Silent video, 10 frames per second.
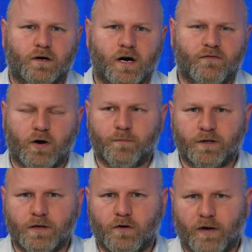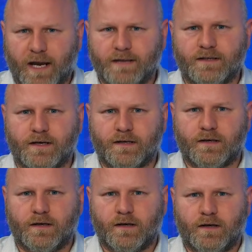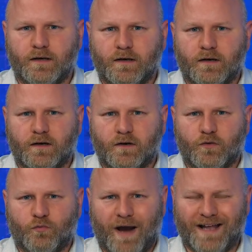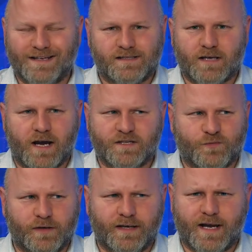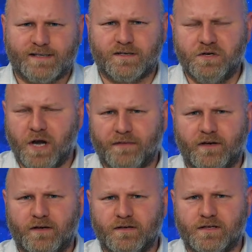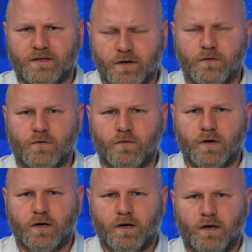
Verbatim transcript: of our political candidate. Rally size really has nothing to do